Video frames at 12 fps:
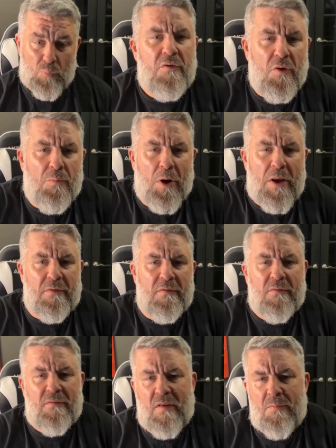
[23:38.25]
Two
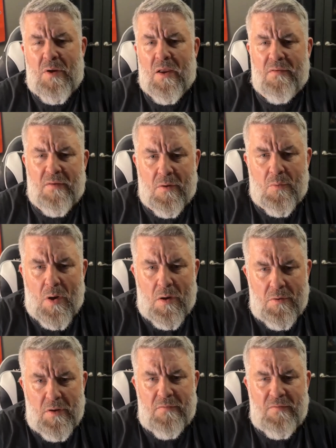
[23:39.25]
brands, same content
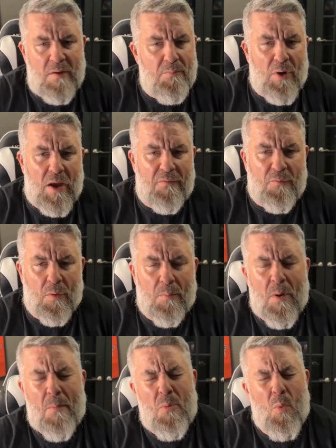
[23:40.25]
quality, same platform,
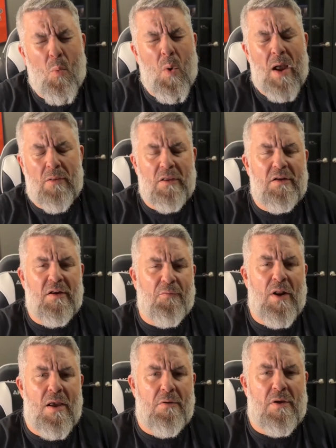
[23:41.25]
but wildly
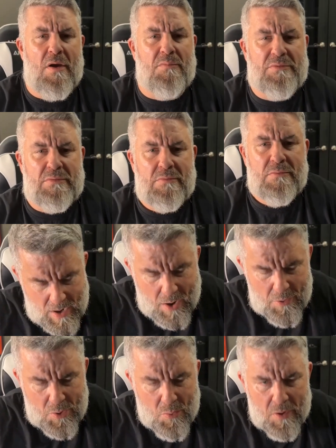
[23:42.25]
different outcomes. Now
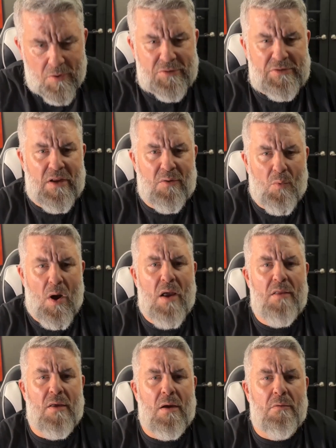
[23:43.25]
you understand
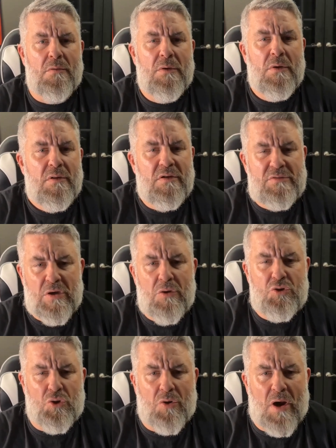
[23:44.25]
why, though. These
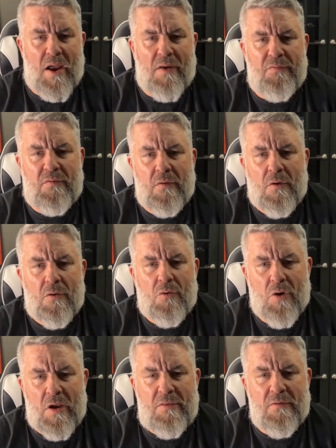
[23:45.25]
social graphs
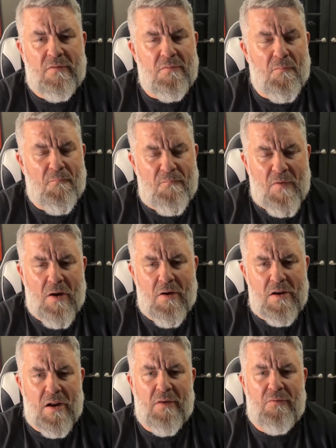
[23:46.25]
create this
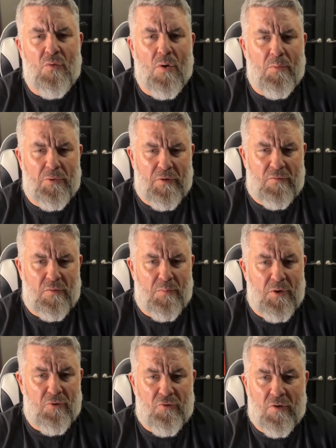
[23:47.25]
very nice normal
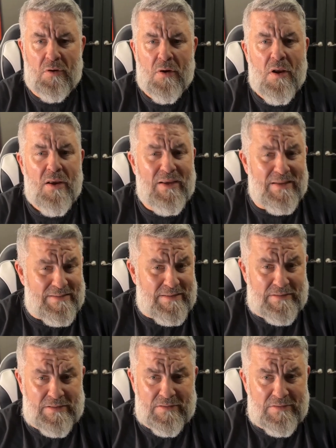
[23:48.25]
distribution.
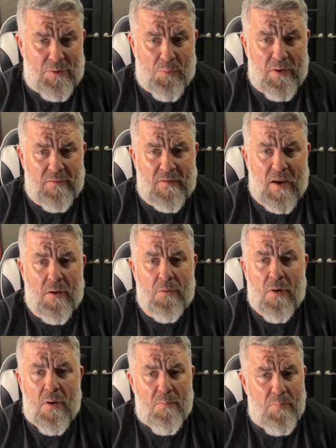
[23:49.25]
Consistency wins out.
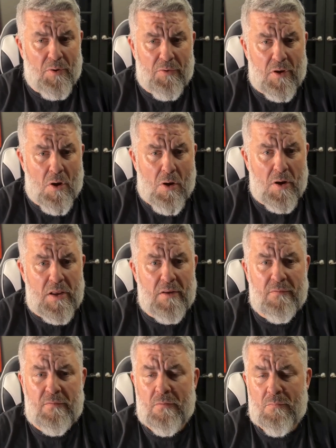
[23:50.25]
Building
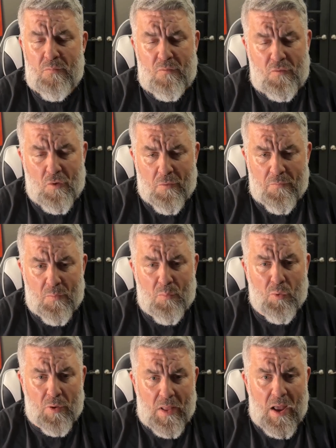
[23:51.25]
audience, serve them
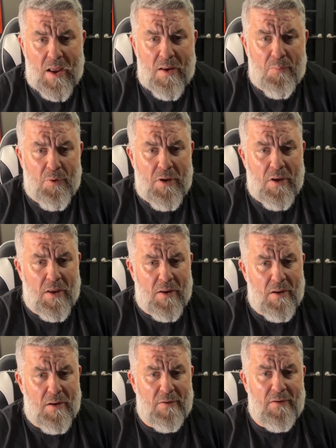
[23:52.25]
reliably
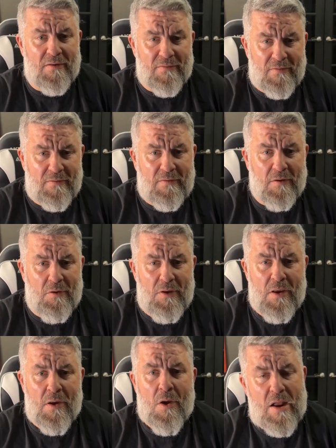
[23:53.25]
and
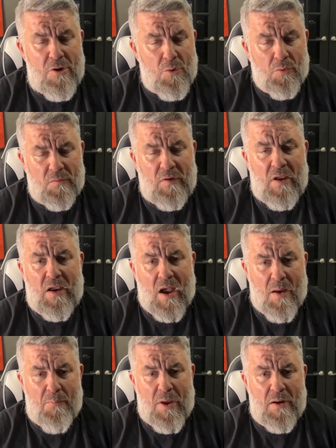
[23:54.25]
consistently, and you will see
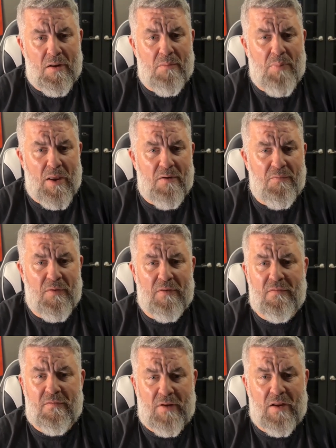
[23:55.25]
compounding
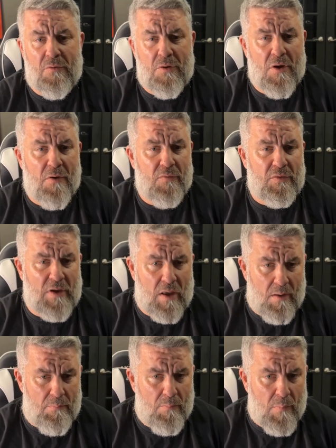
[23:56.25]
benefits steadily over
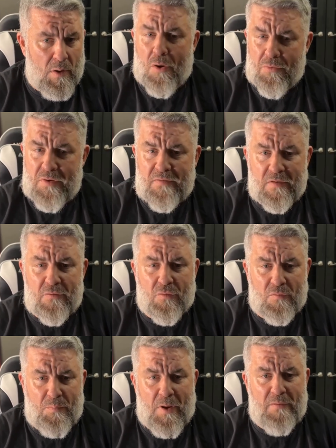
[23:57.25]
time. On these
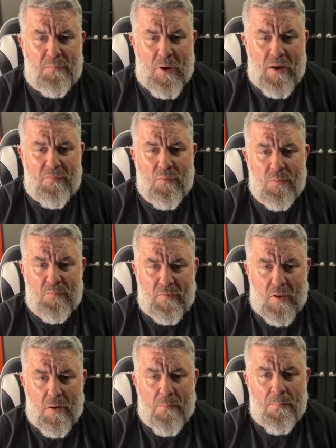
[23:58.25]
interest-based platforms,
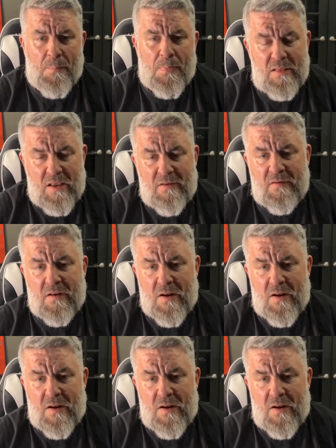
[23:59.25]
though, these